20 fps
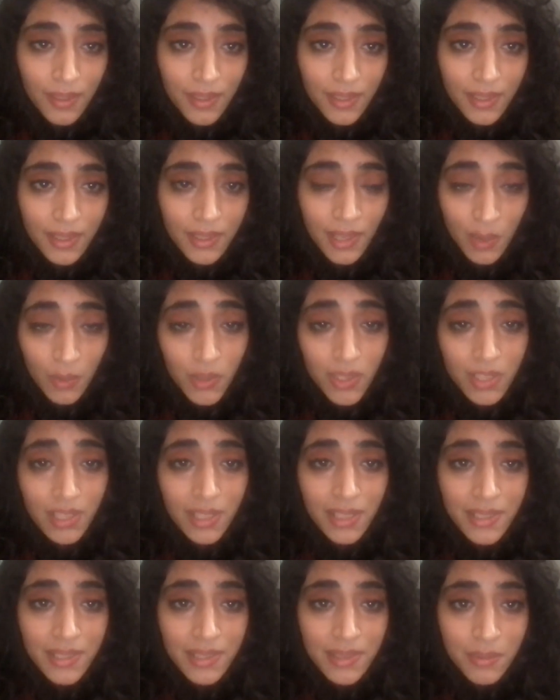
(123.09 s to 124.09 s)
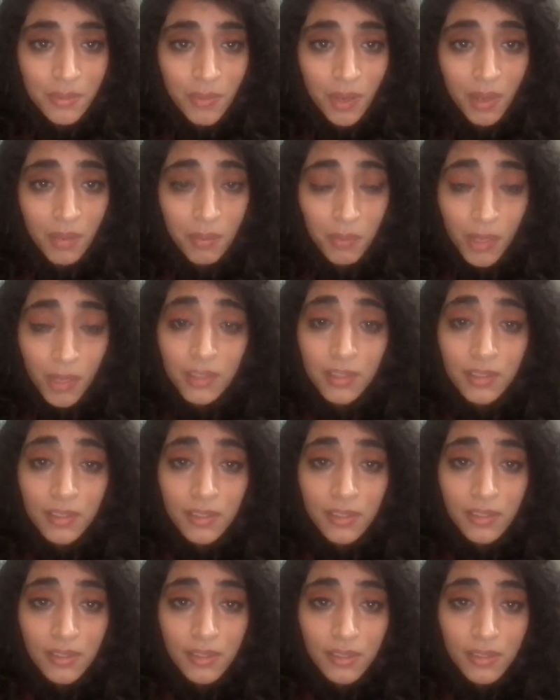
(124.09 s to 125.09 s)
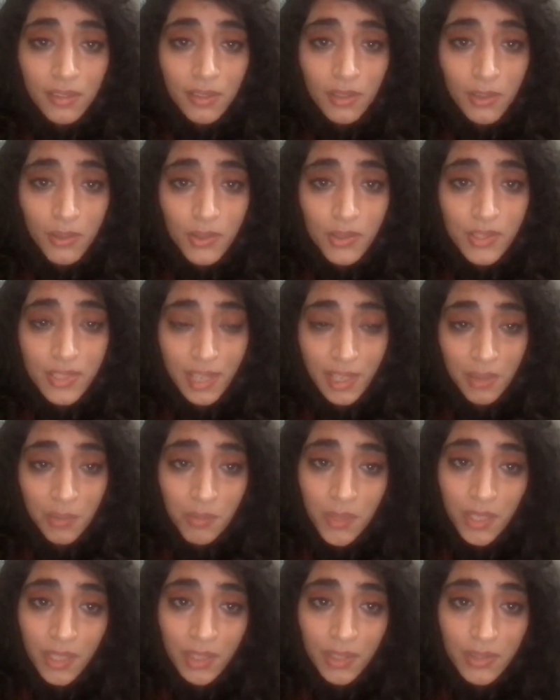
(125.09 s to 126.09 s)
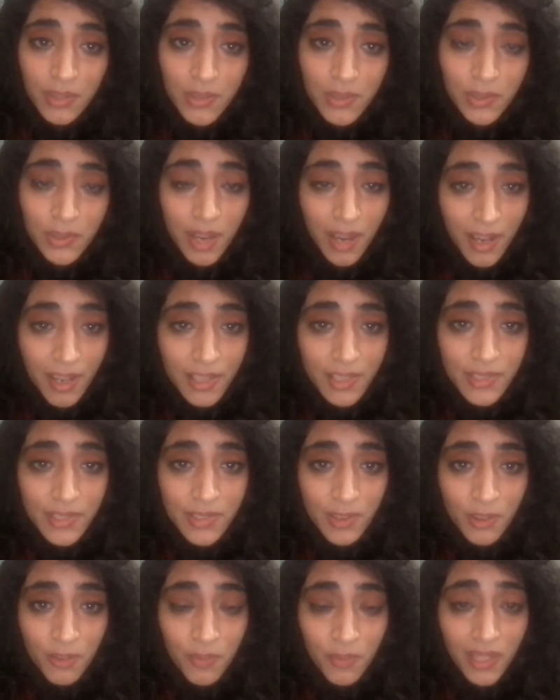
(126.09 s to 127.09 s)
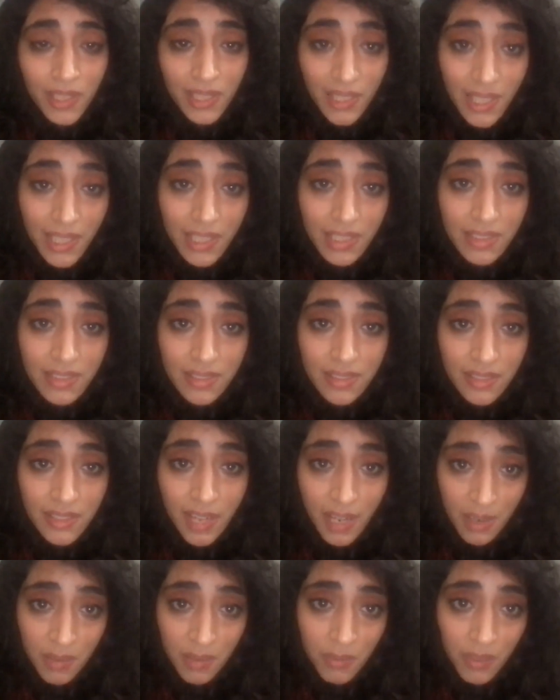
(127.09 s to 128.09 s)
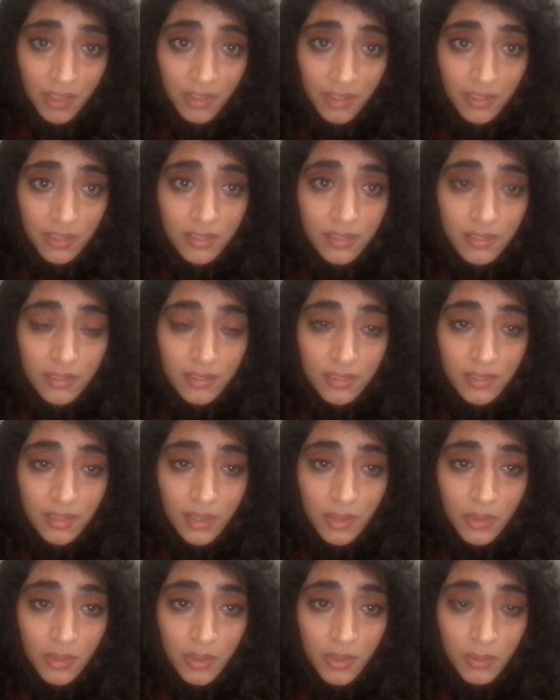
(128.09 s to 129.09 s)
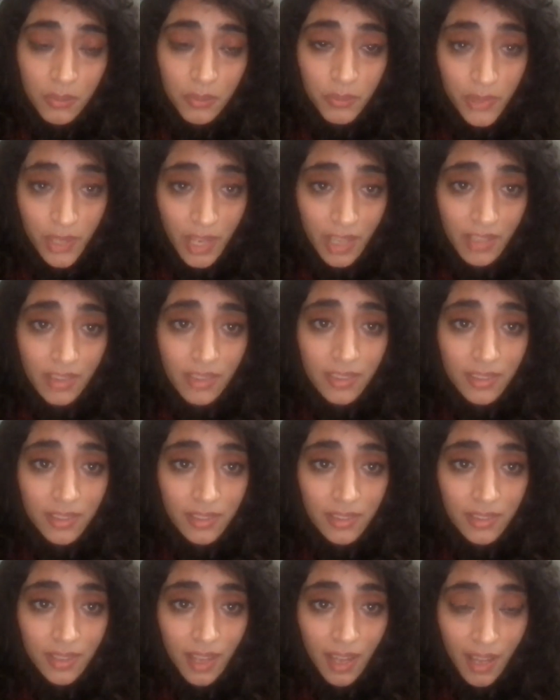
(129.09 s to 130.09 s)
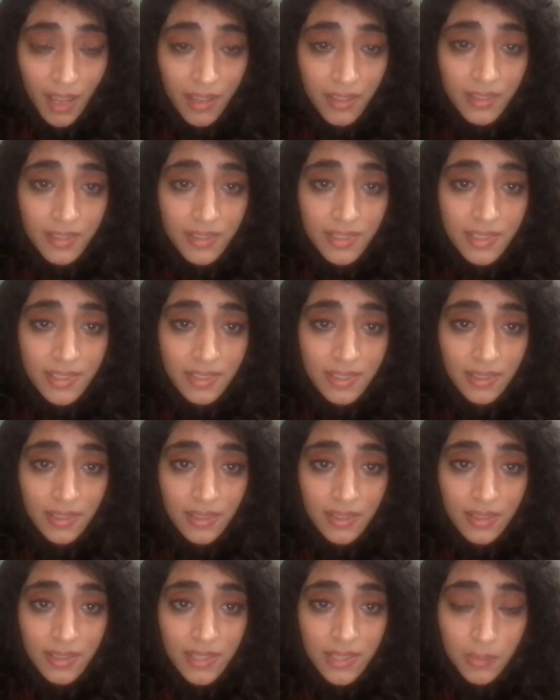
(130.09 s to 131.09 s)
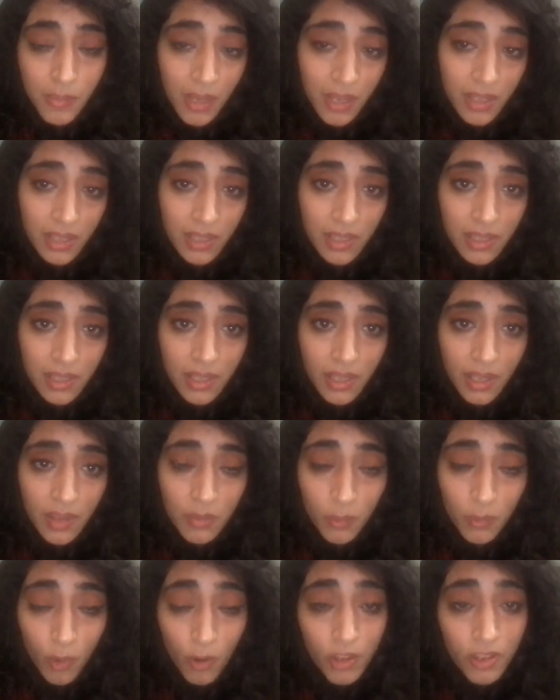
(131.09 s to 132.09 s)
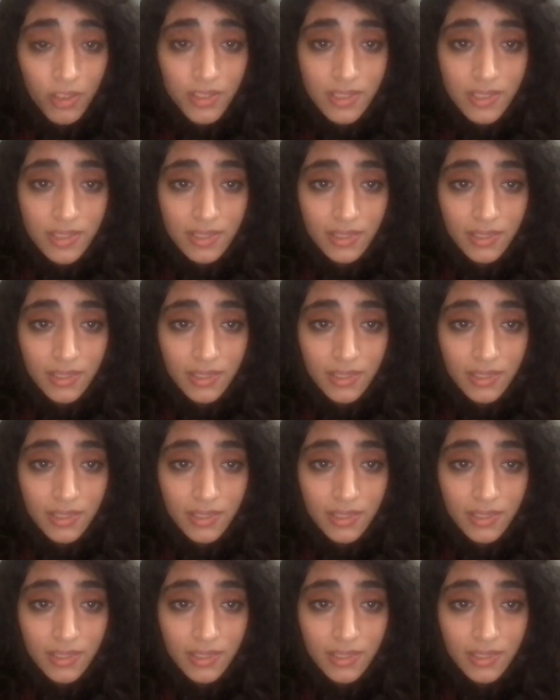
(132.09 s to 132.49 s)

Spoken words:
Nowadays, my mother looks at me through the eyes of my late grandmother. Breath, hands, smile, and voice.